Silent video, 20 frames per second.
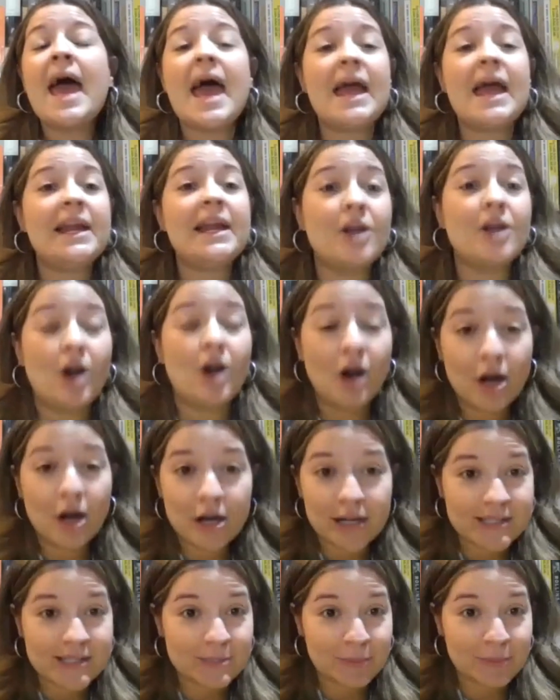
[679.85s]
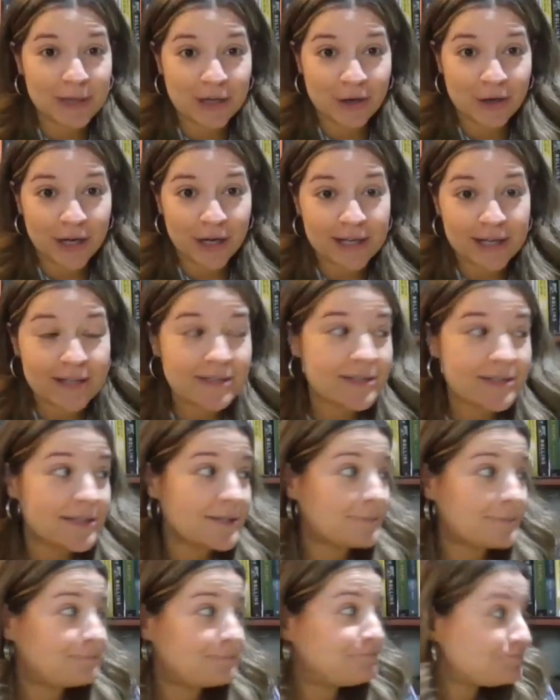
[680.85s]
And in our
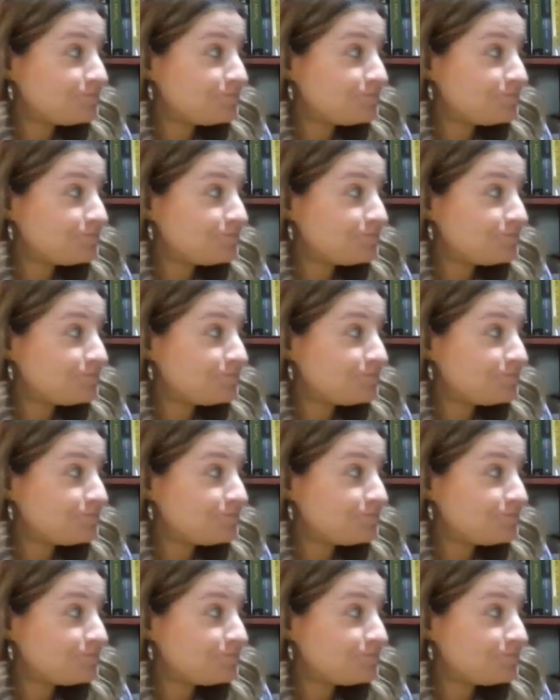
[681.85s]
experience,